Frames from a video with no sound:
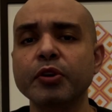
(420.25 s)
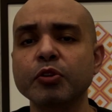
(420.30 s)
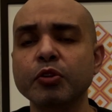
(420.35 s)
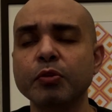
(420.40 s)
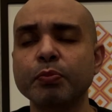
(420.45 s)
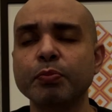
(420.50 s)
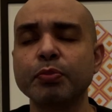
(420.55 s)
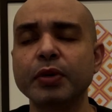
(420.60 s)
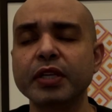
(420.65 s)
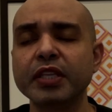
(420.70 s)
your
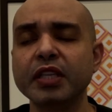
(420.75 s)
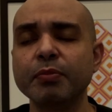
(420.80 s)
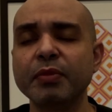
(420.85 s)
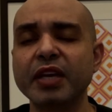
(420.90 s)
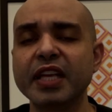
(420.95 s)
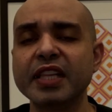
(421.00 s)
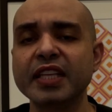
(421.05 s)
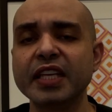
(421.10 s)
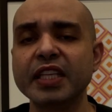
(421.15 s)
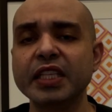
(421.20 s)
body
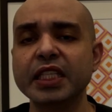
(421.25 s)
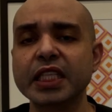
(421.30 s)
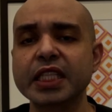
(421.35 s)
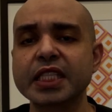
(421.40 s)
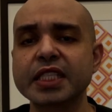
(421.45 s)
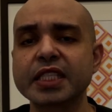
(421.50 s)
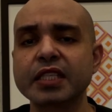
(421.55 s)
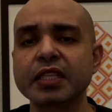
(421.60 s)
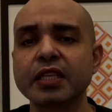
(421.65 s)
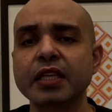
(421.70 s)
mass index,
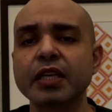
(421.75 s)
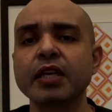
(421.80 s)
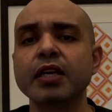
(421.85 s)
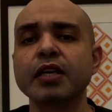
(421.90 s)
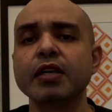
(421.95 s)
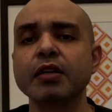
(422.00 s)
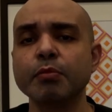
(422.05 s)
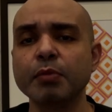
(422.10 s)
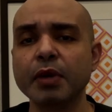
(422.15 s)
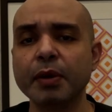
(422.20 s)

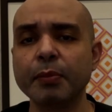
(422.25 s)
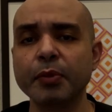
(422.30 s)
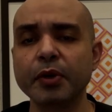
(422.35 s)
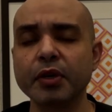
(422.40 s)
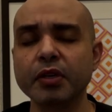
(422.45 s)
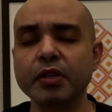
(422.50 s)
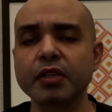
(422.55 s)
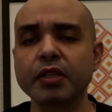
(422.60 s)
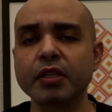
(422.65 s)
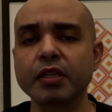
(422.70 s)

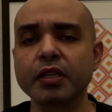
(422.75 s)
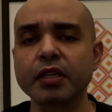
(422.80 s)
remember